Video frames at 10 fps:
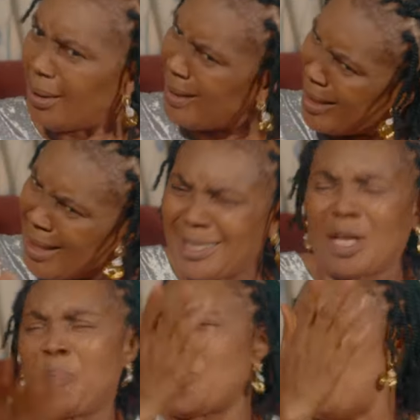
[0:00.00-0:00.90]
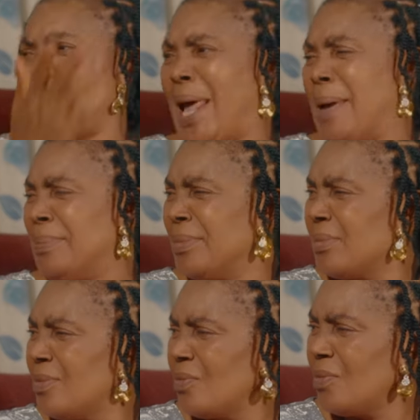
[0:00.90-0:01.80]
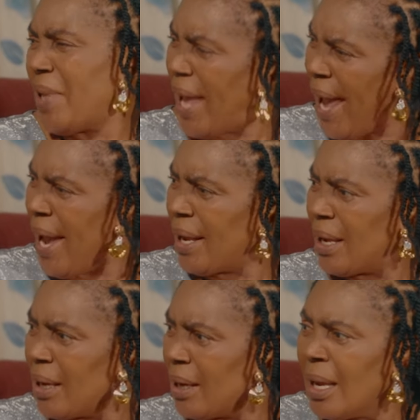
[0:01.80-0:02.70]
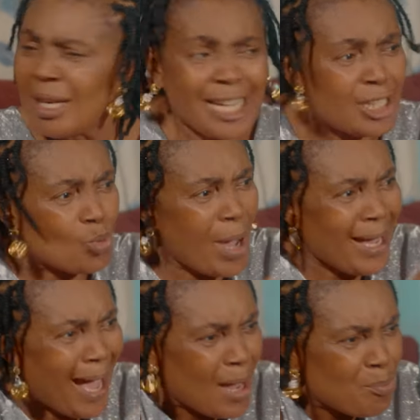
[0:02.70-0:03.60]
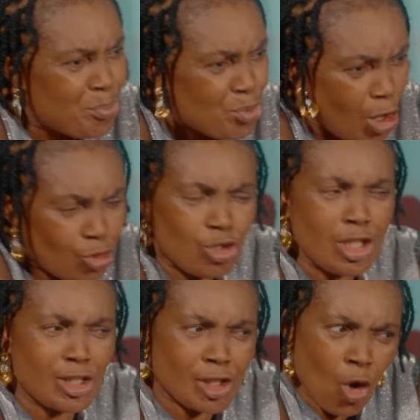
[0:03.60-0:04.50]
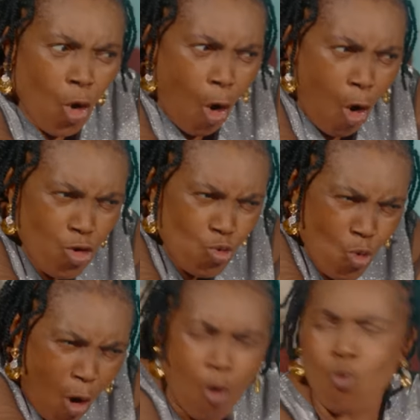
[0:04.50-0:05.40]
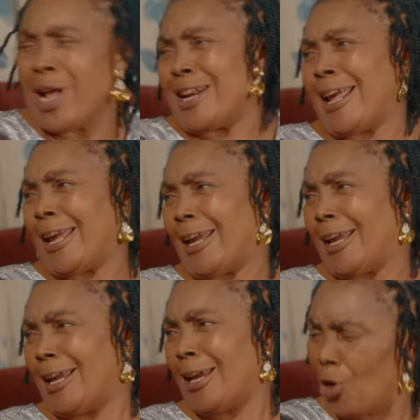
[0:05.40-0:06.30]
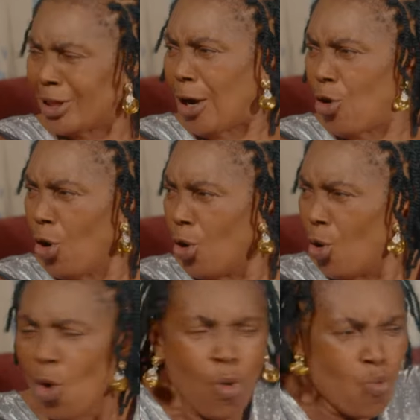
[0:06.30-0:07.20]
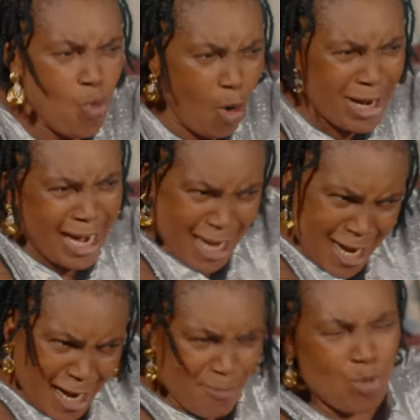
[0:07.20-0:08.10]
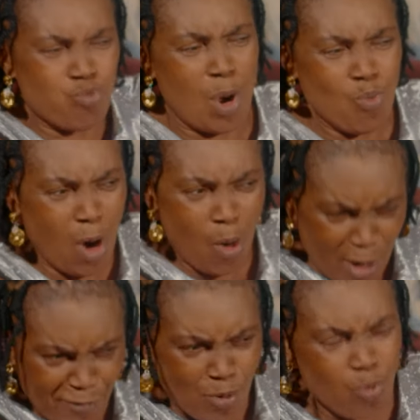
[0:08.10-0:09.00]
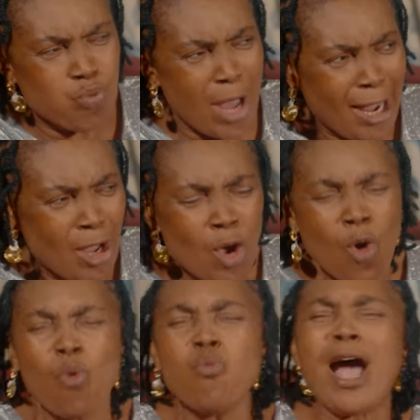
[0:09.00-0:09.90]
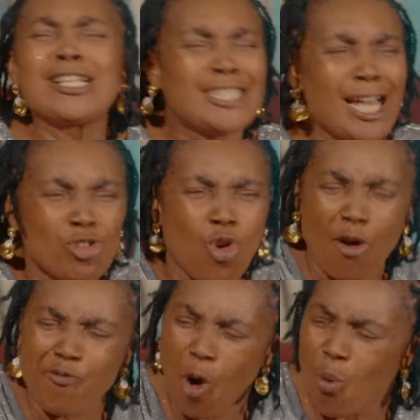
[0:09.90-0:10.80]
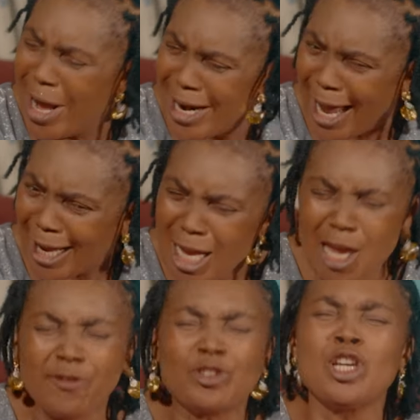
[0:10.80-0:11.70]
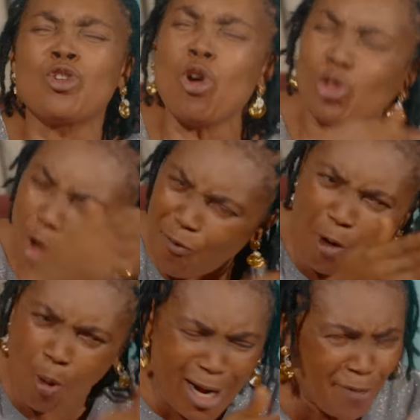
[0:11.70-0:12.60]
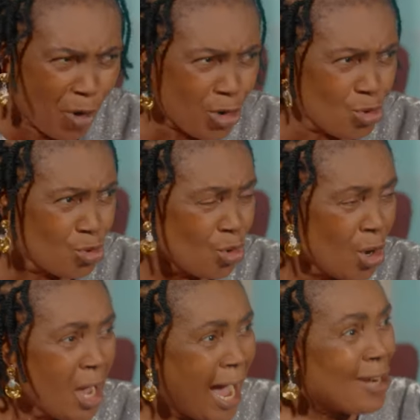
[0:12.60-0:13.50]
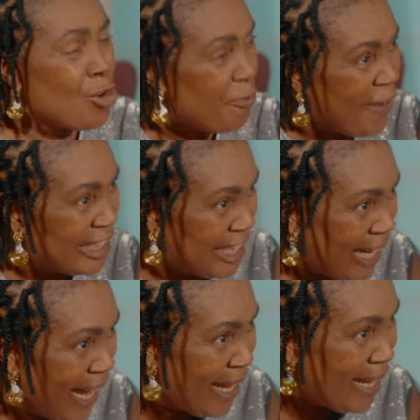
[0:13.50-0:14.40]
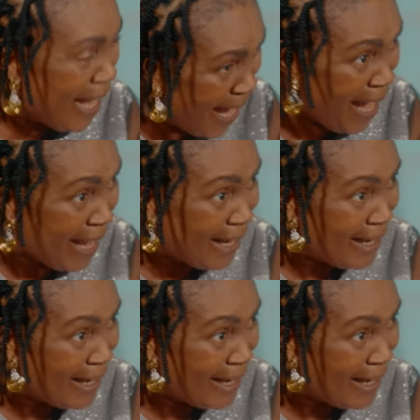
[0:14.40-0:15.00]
That is the problem. Eh? That is why I brought this Omowere. You got that go? Omowere, you never put away food. Omowere, I still go for Omowere. If she cooks off Omowere for you, and offer achara, eh?